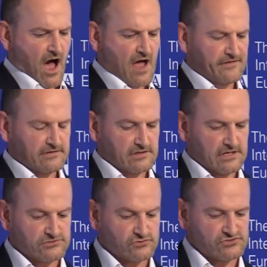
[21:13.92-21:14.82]
I think
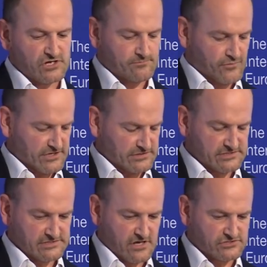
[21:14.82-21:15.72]
it's also pretty
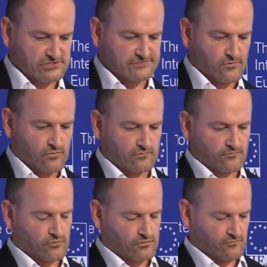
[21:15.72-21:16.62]
disastrous
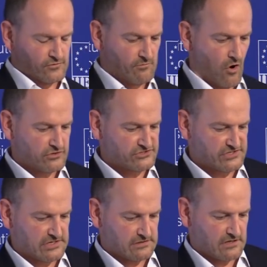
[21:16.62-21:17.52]
for
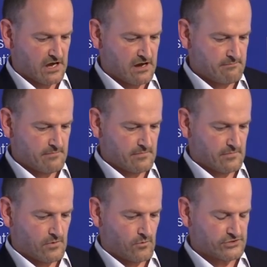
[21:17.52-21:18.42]
democracy.
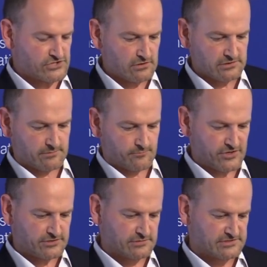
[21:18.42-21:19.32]
We're told that
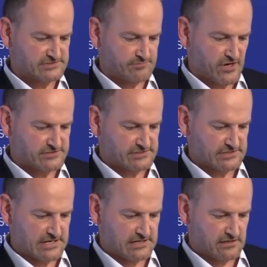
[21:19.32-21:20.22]
Britain is
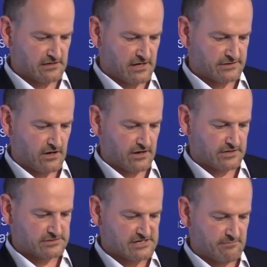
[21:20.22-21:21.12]
supposedly
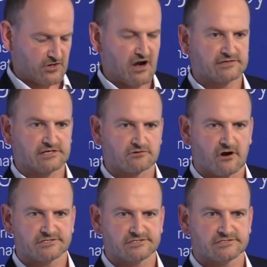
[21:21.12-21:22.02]
undergoing a democratic
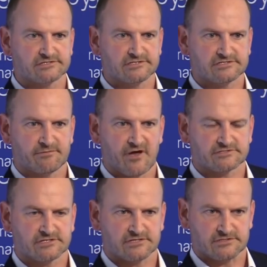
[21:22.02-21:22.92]
crisis and it's
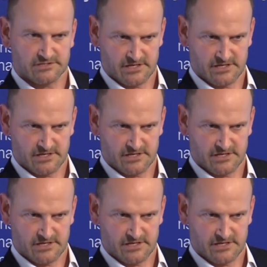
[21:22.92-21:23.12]
about to